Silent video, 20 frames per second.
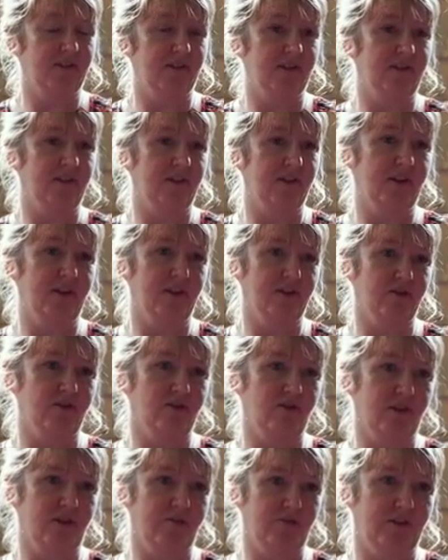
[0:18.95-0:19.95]
and the lack of
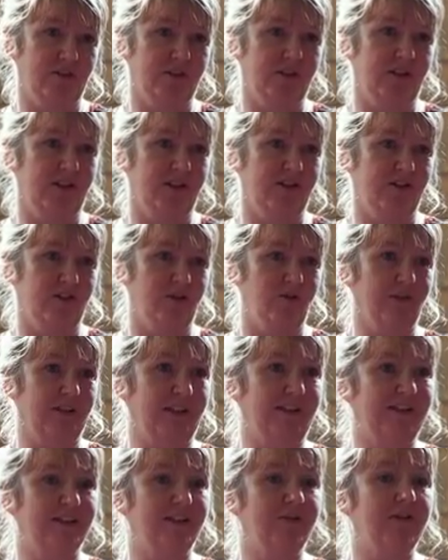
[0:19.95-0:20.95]
travel and
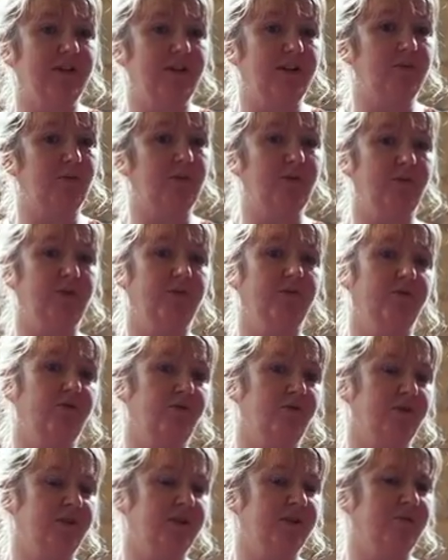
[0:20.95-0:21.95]
connectivity between
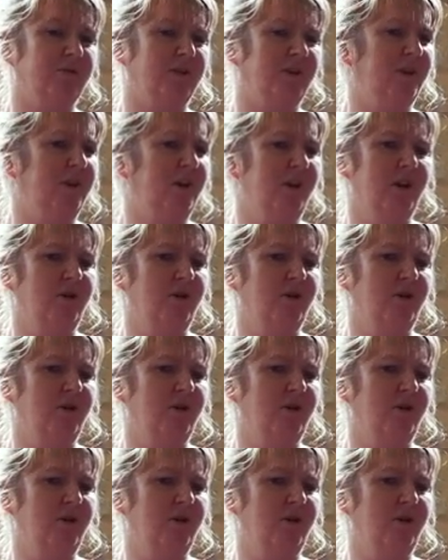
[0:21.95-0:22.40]
folk as well,